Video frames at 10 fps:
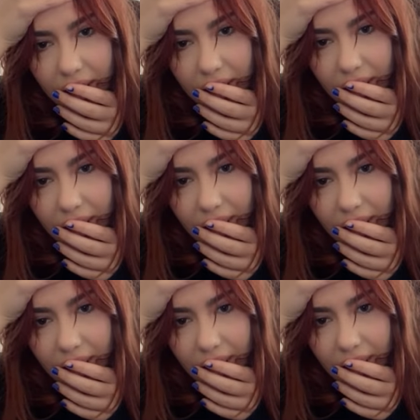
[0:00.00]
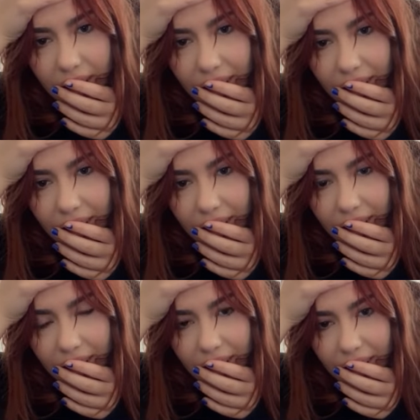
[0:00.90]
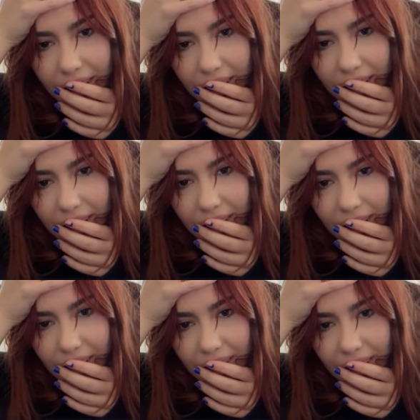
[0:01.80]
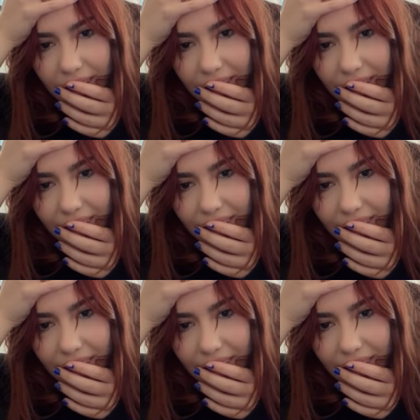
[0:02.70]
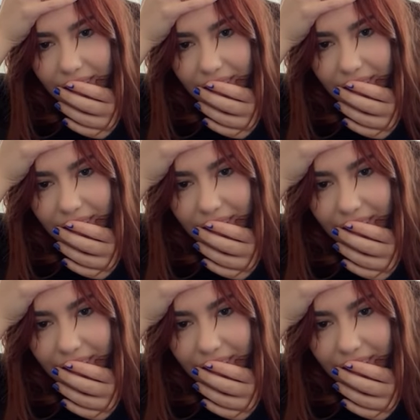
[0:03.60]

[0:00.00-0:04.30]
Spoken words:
(no one is talking)